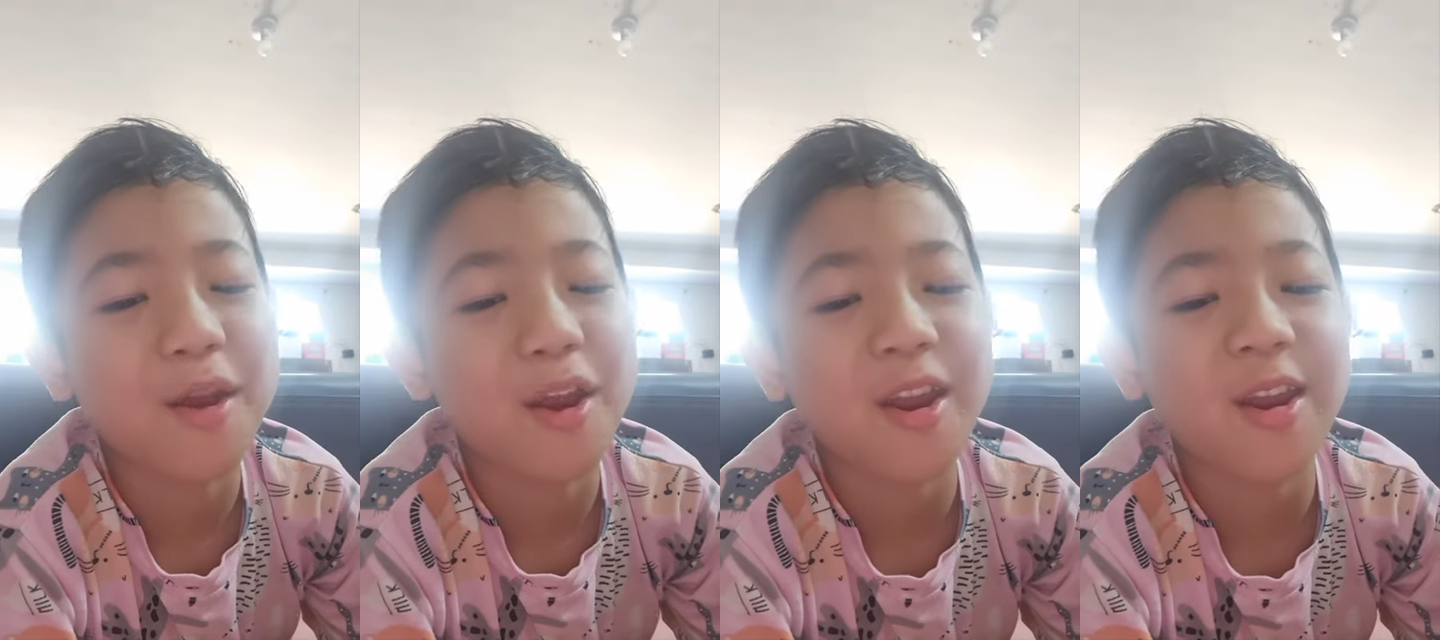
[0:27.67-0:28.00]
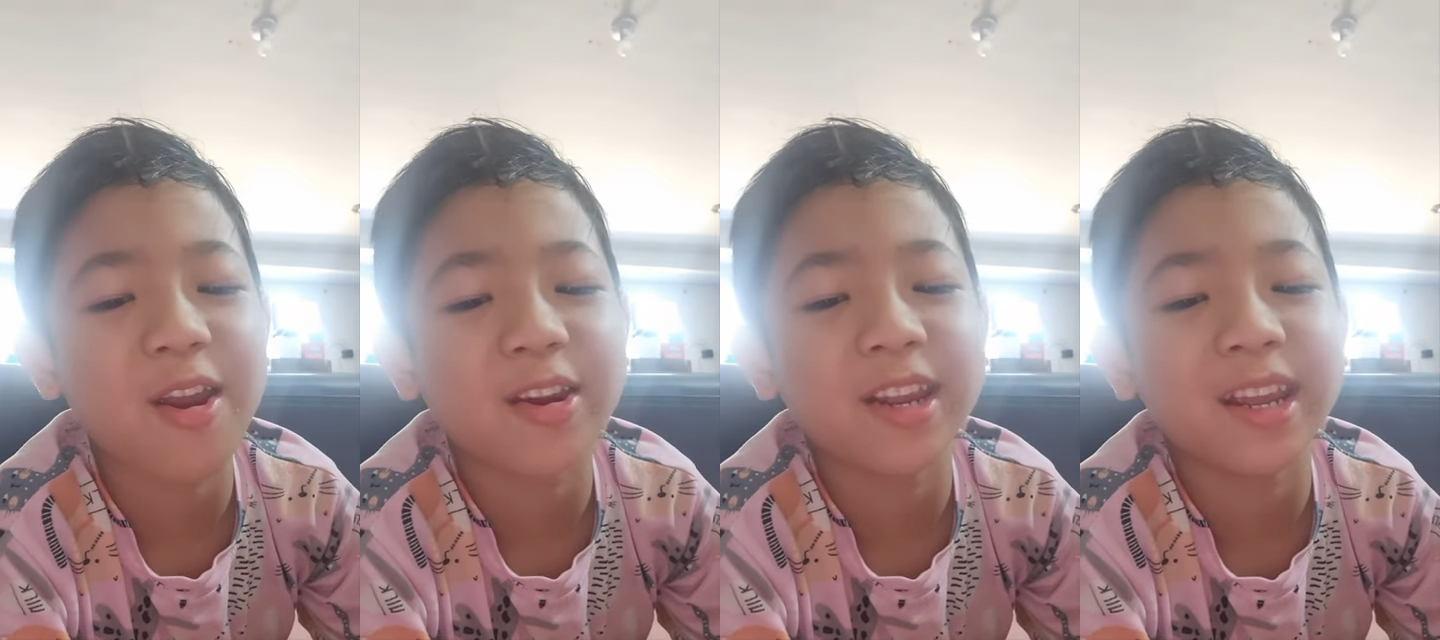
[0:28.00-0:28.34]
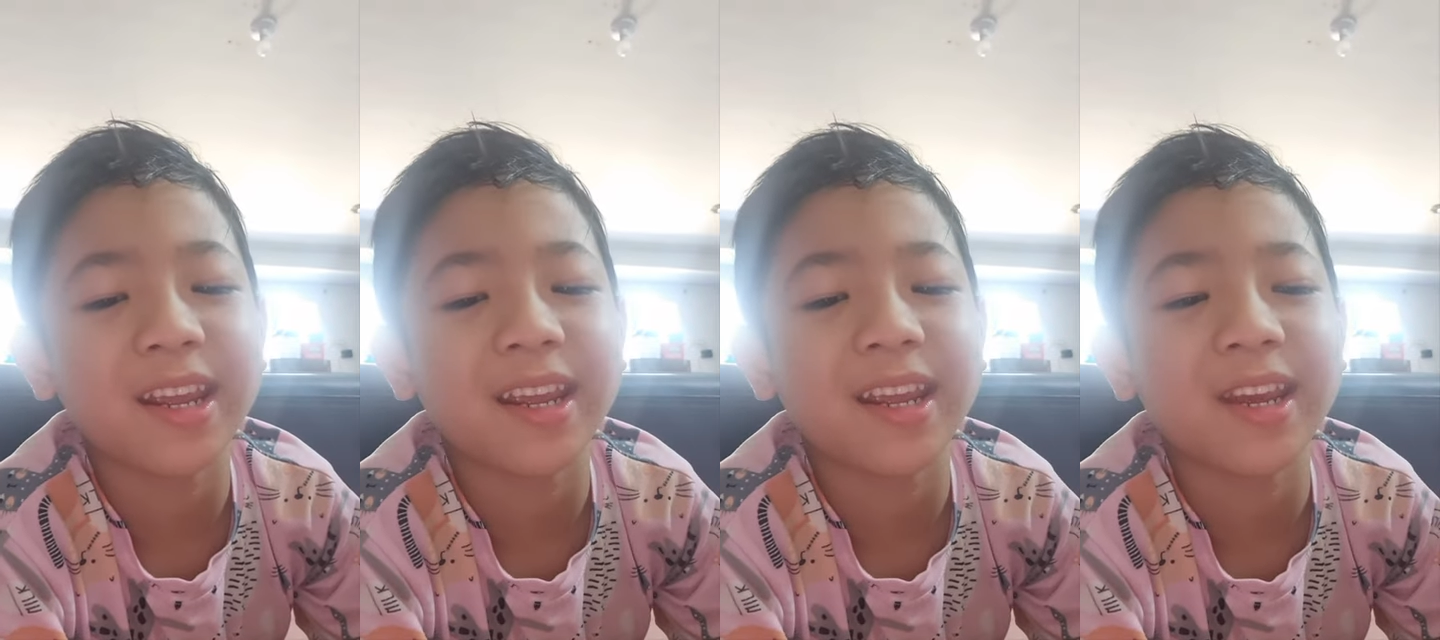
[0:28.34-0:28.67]

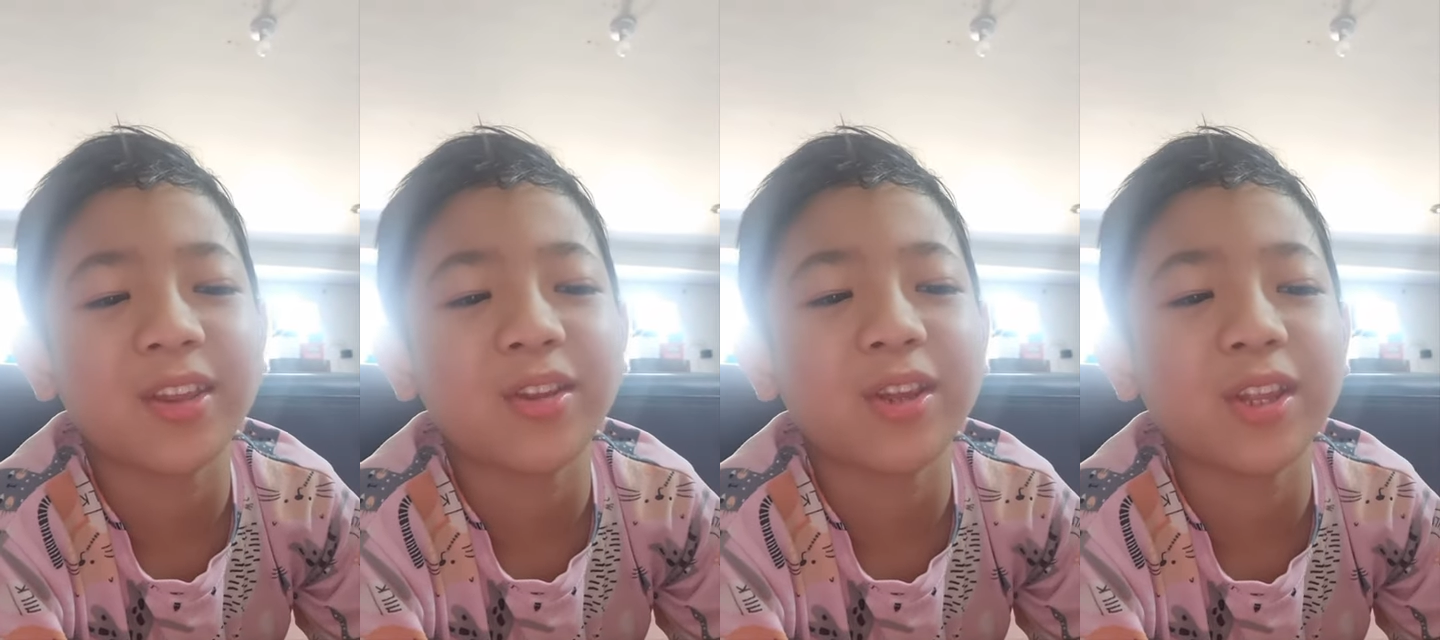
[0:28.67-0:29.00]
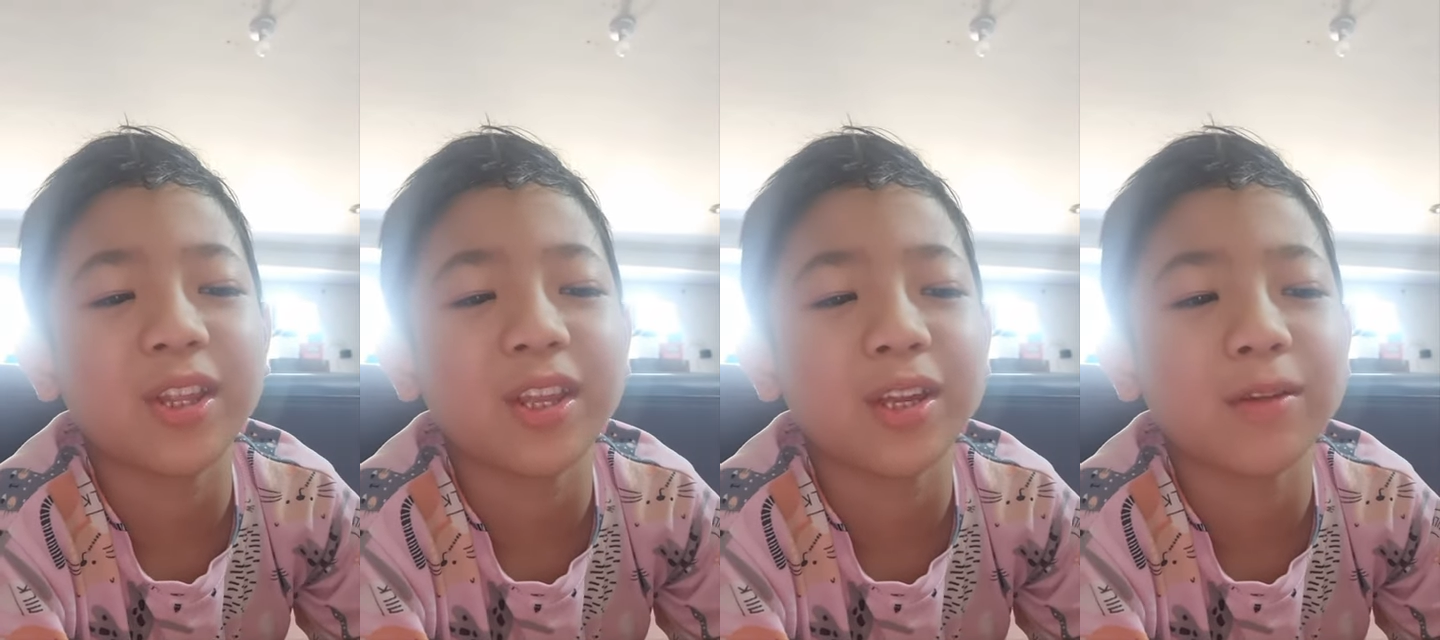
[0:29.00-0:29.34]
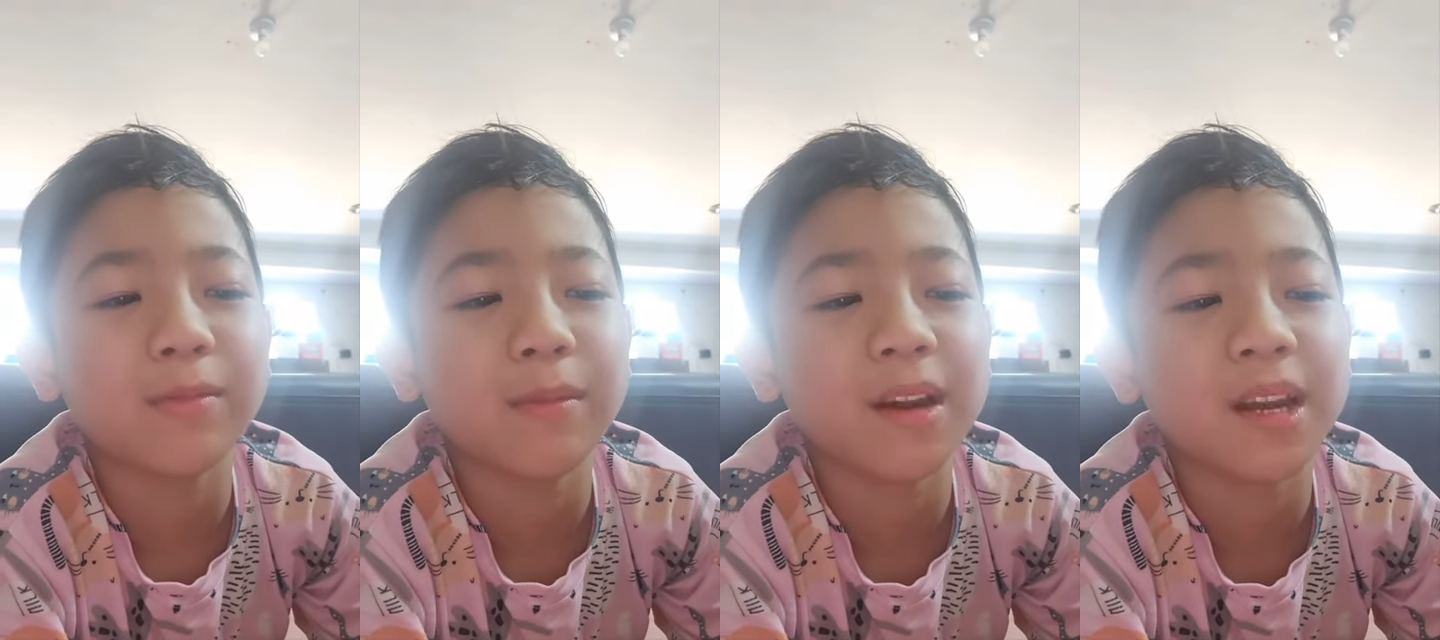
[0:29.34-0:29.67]
birdie, don't
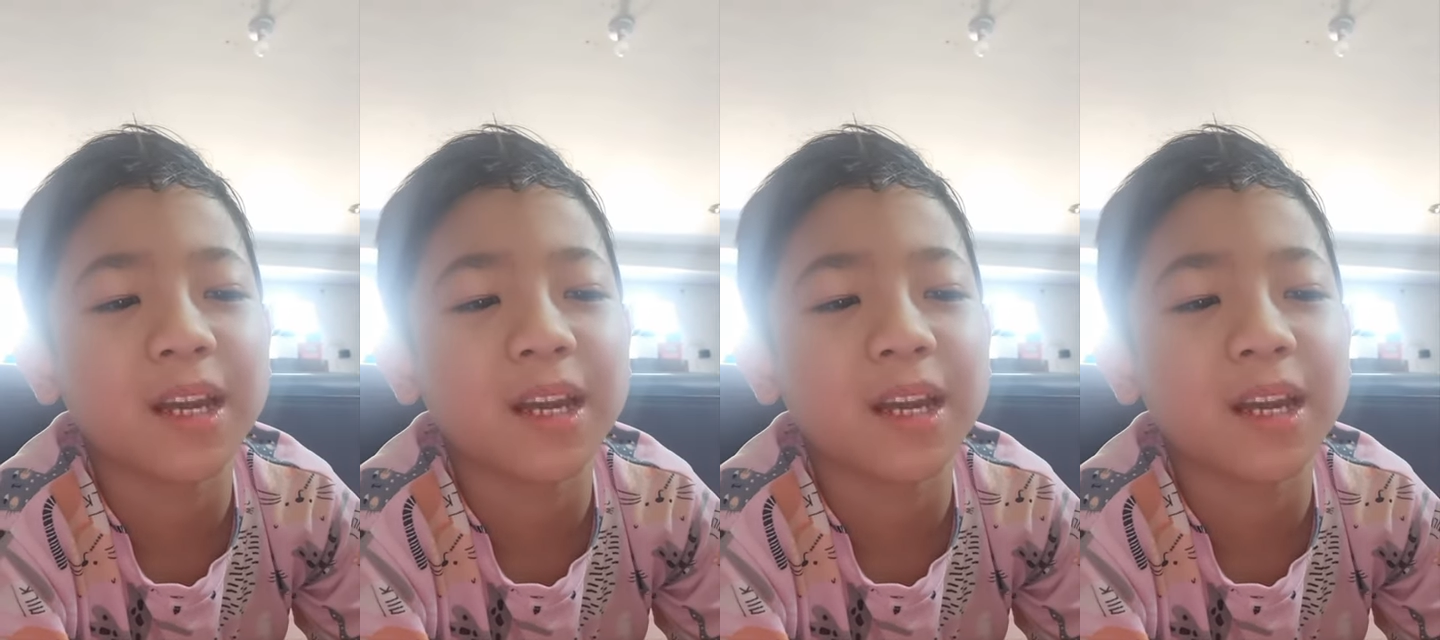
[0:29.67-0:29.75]
touch my